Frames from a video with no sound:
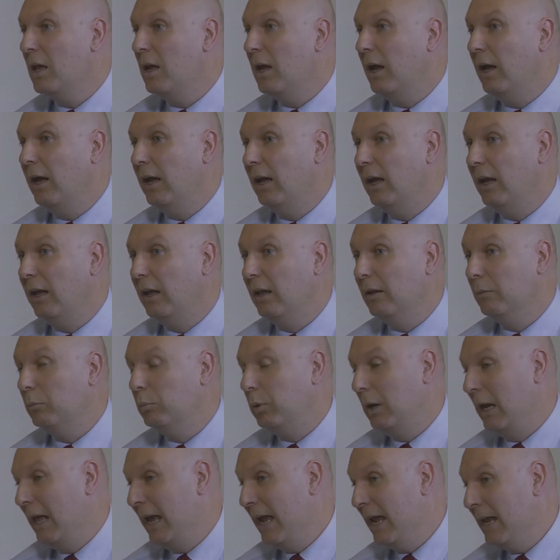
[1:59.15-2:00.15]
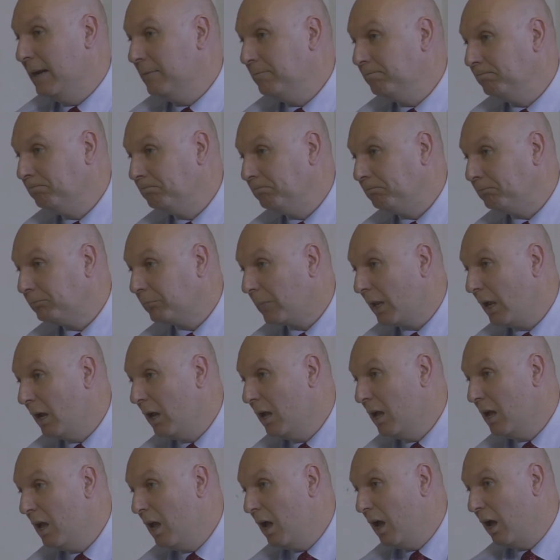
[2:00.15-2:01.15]
plan
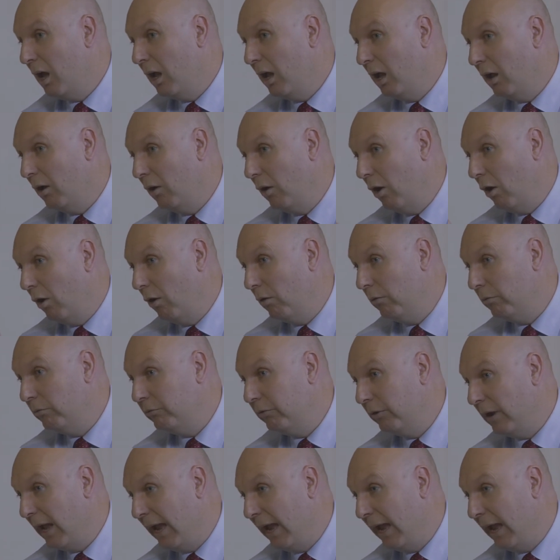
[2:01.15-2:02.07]
of